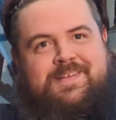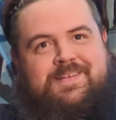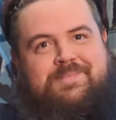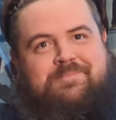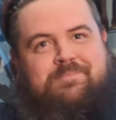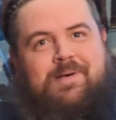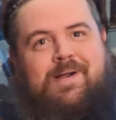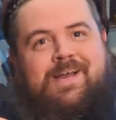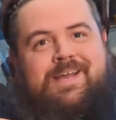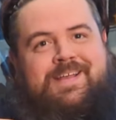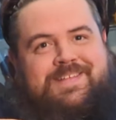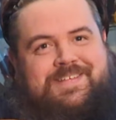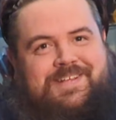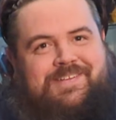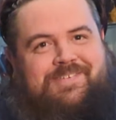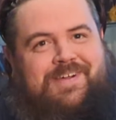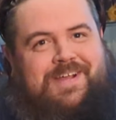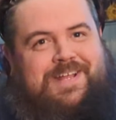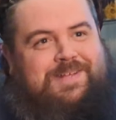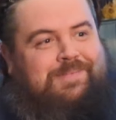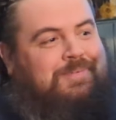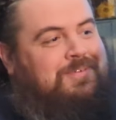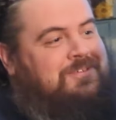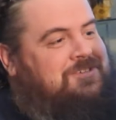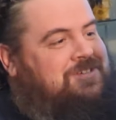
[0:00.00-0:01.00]

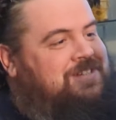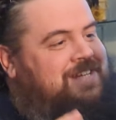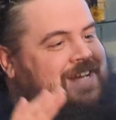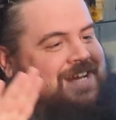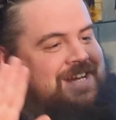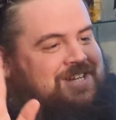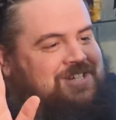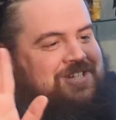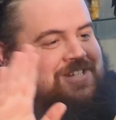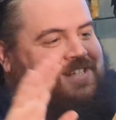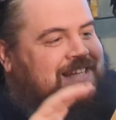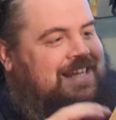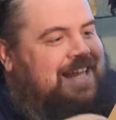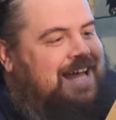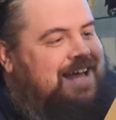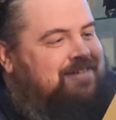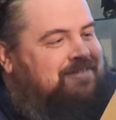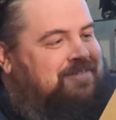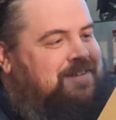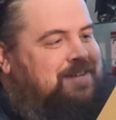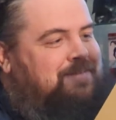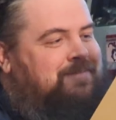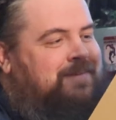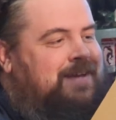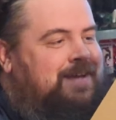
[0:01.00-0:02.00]
biodegradable snake. She's
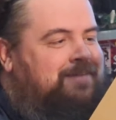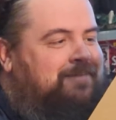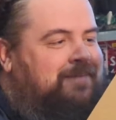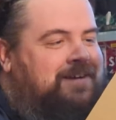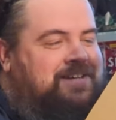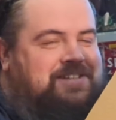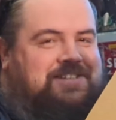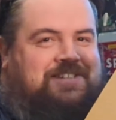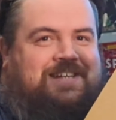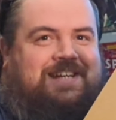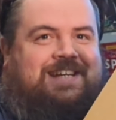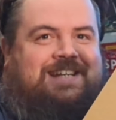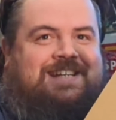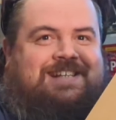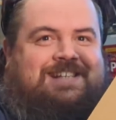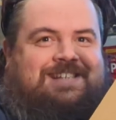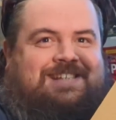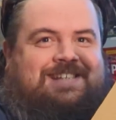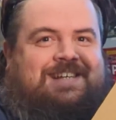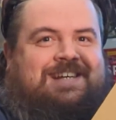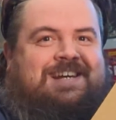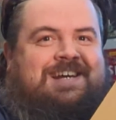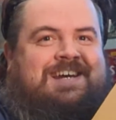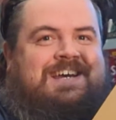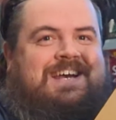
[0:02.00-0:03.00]
laughing at me and my snakes
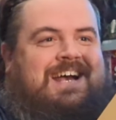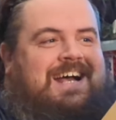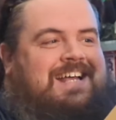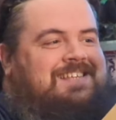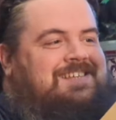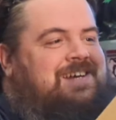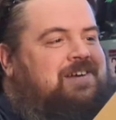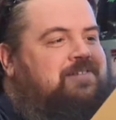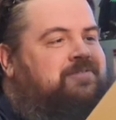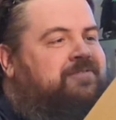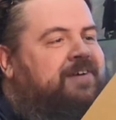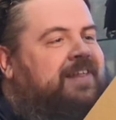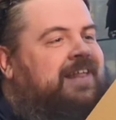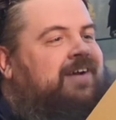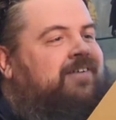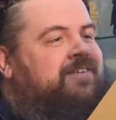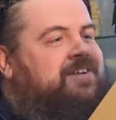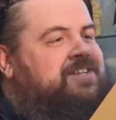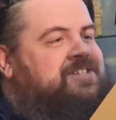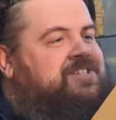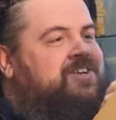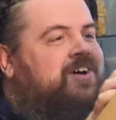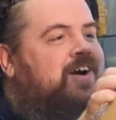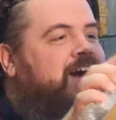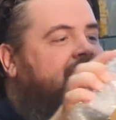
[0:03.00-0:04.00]
as I fill our
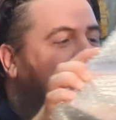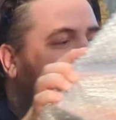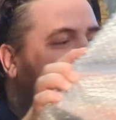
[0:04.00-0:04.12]
entire